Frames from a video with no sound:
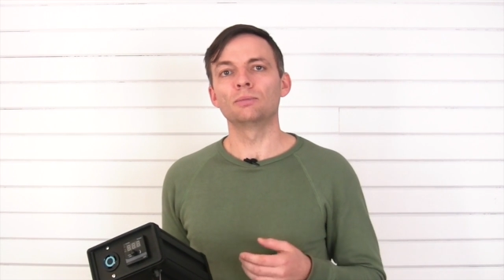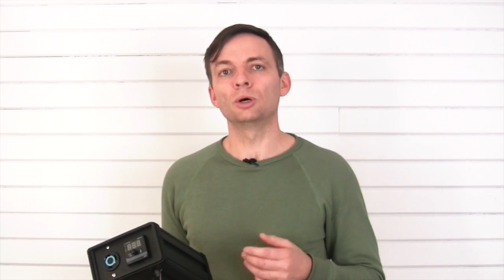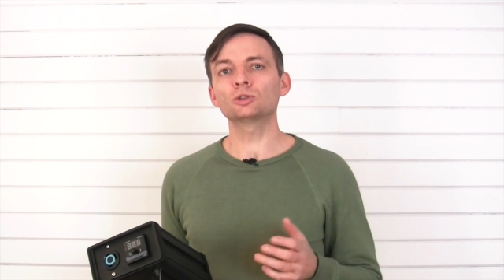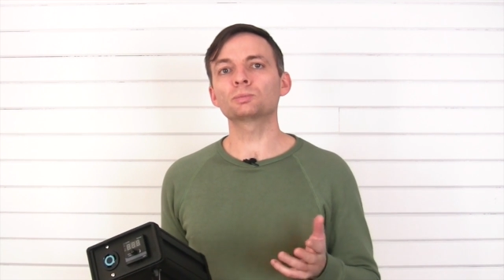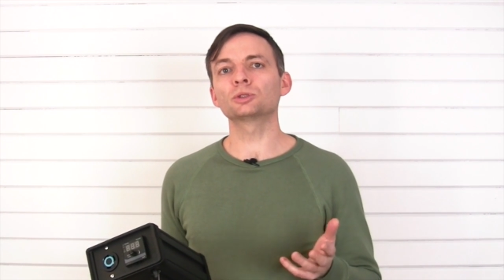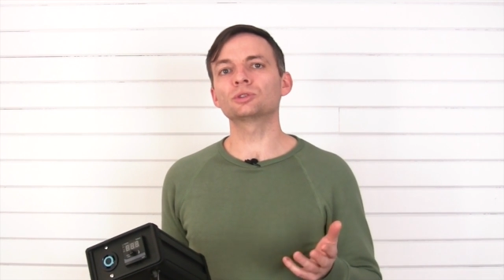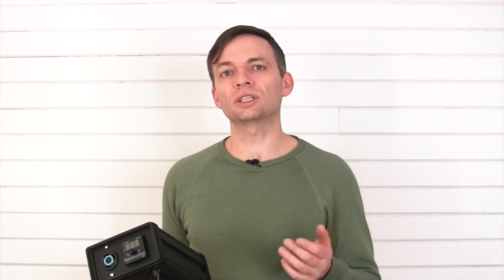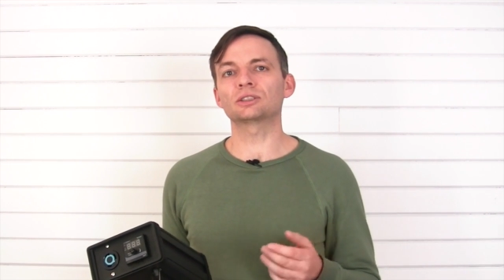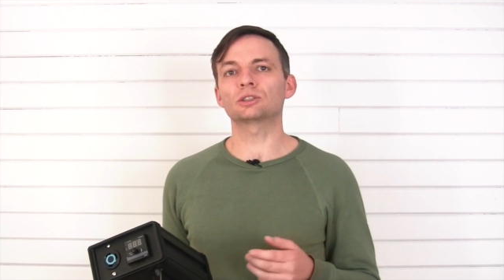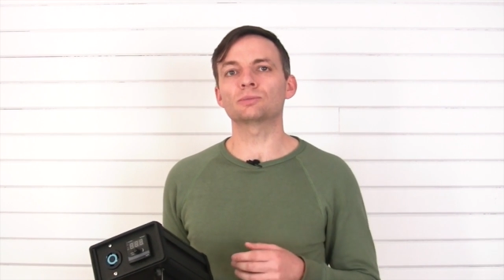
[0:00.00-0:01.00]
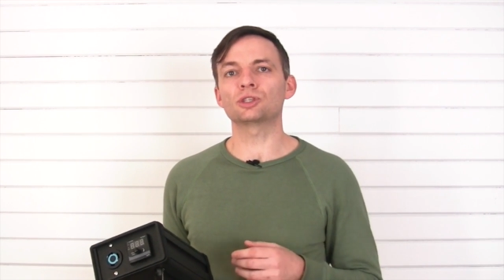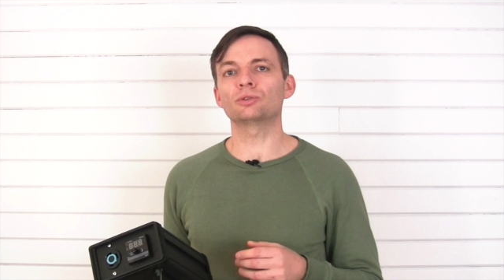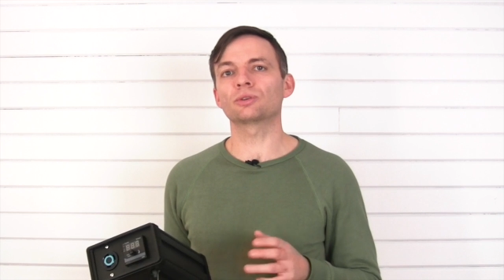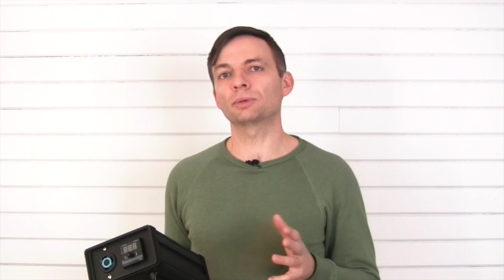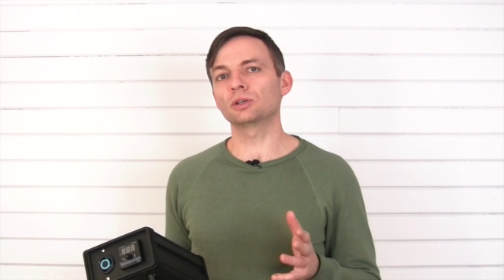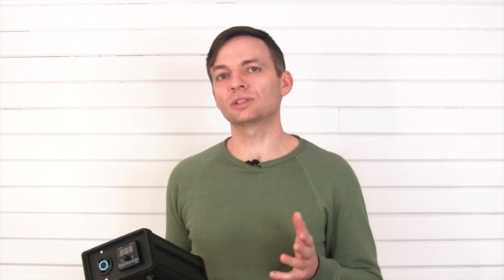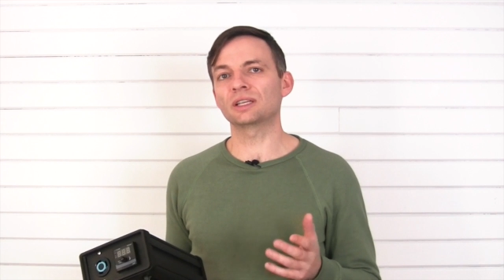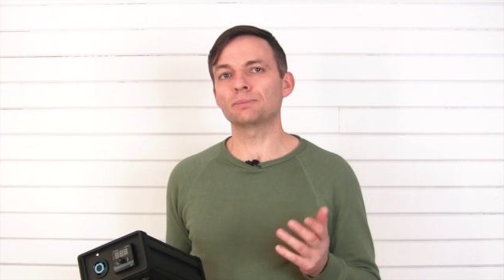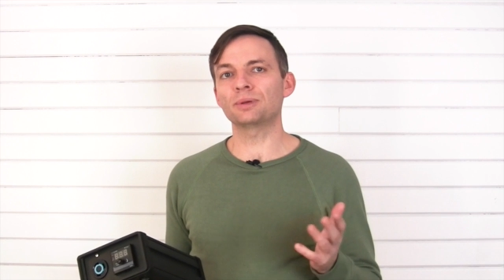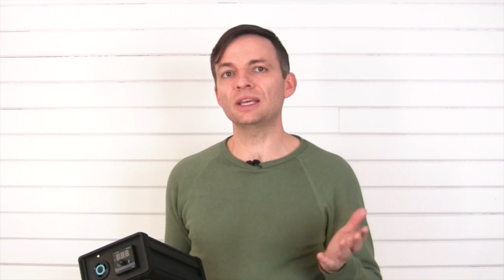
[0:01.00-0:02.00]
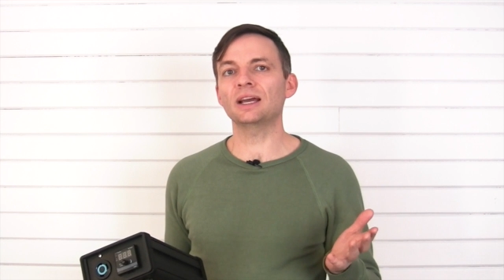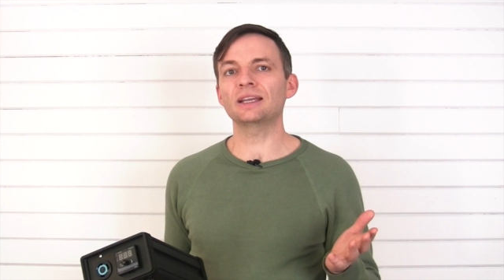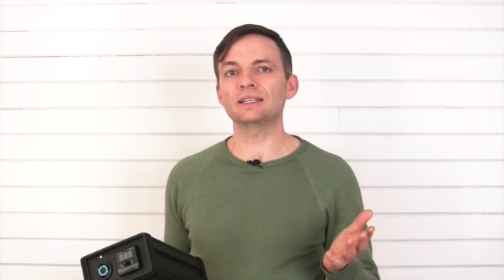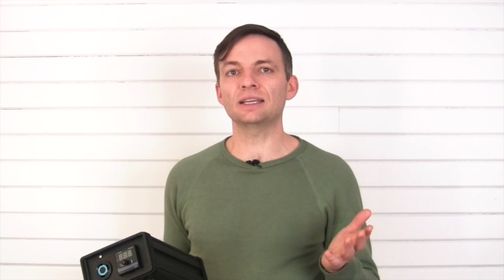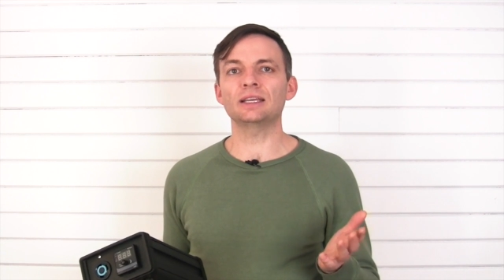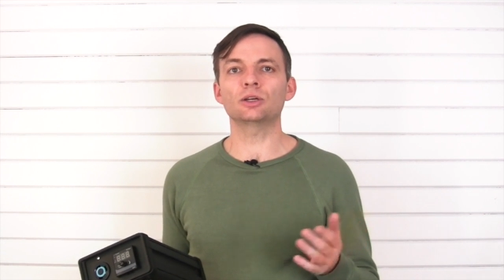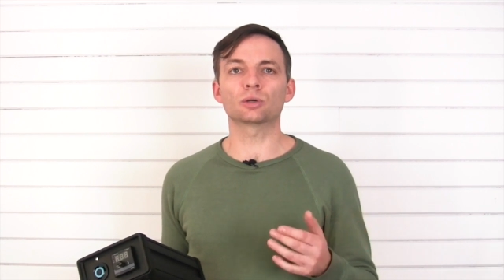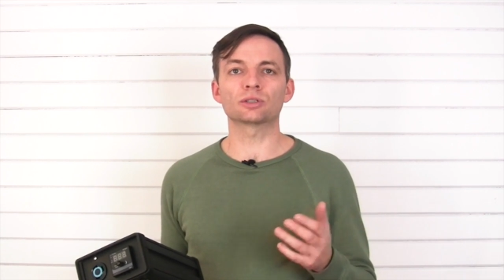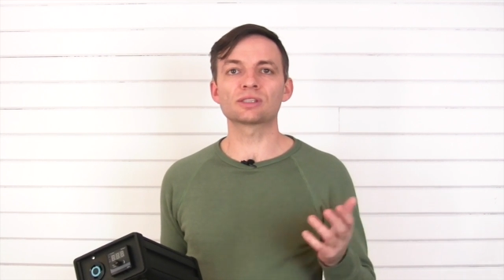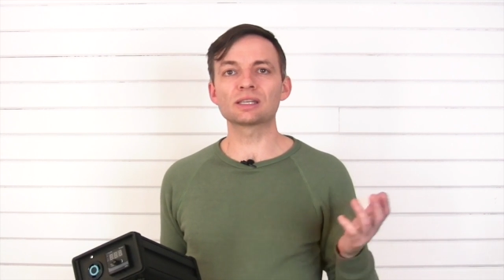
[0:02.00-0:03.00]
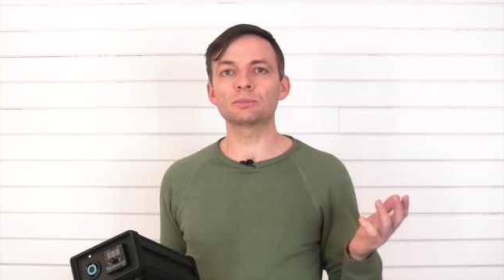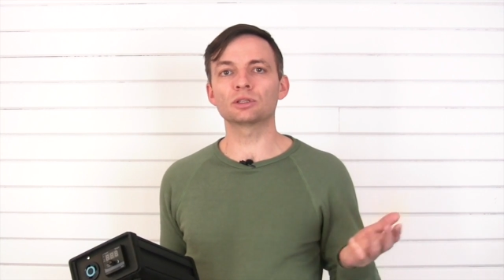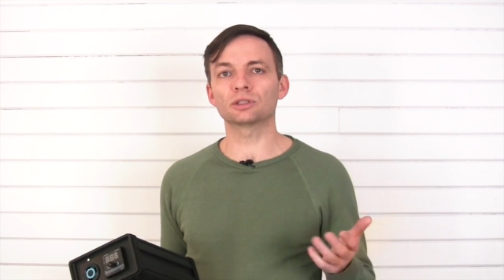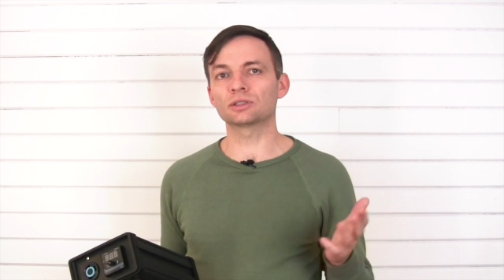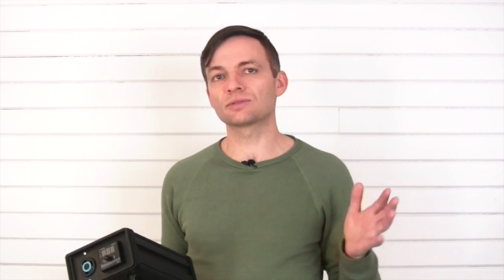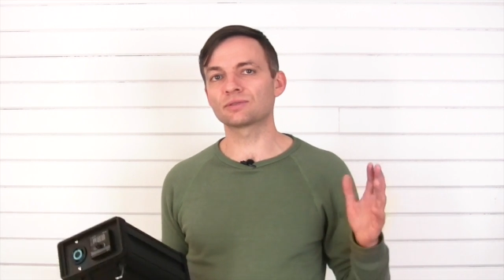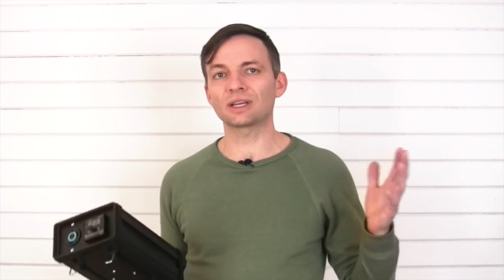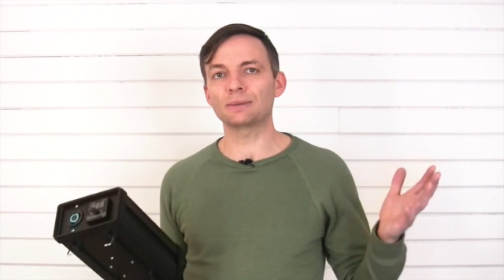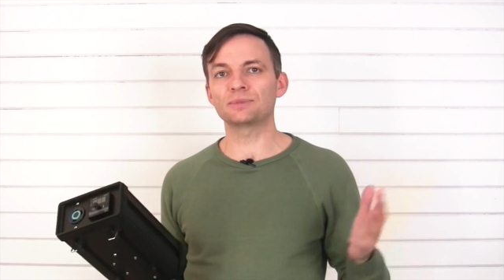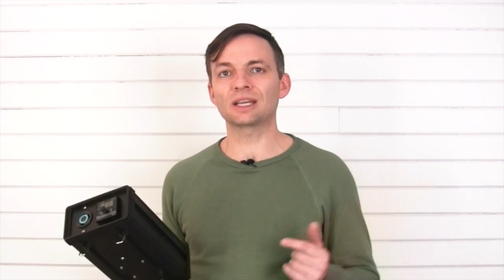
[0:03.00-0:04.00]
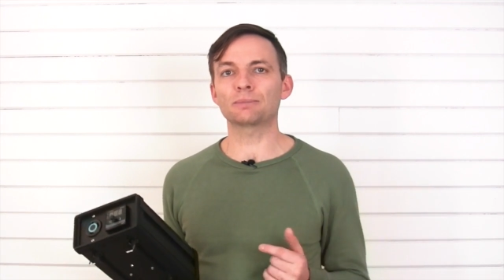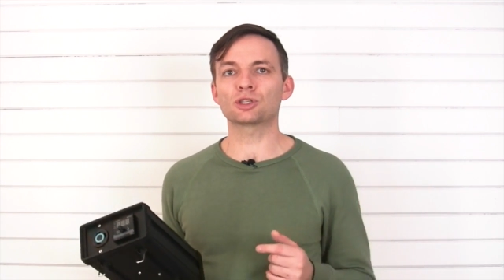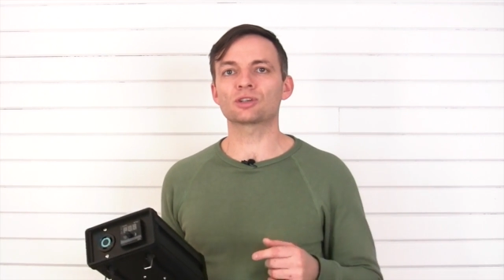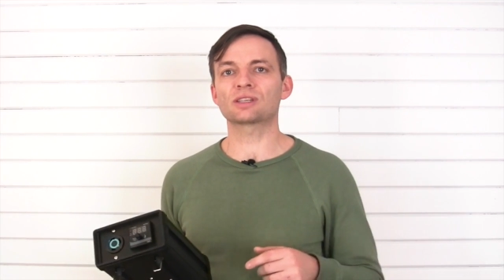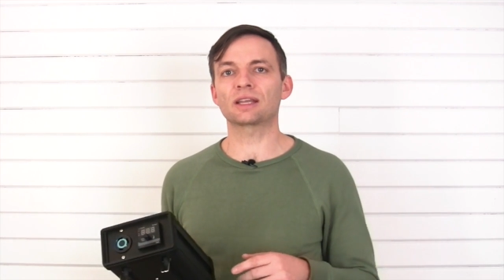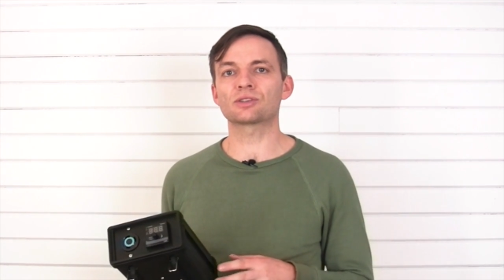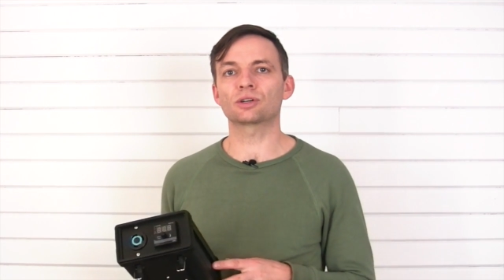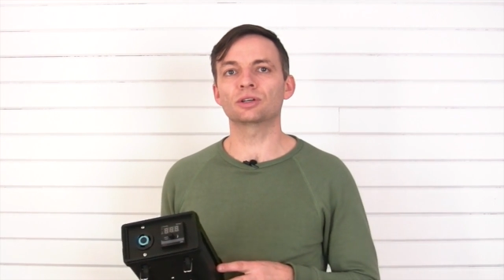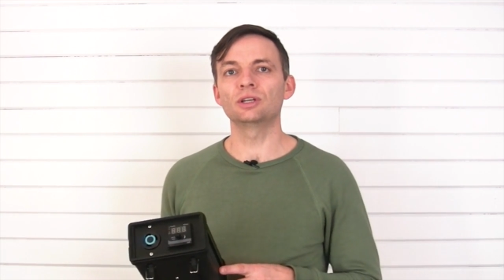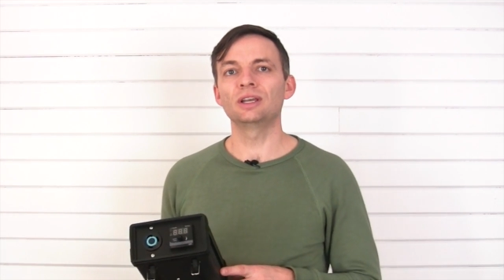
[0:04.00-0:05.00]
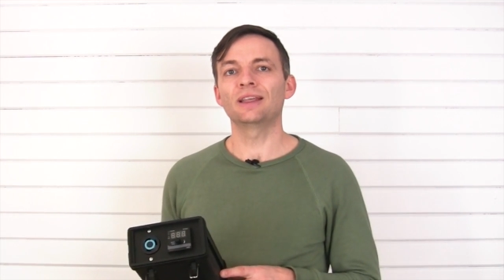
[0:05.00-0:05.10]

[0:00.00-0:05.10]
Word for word: Most brew systems use a built-in PID or similar type temperature sensor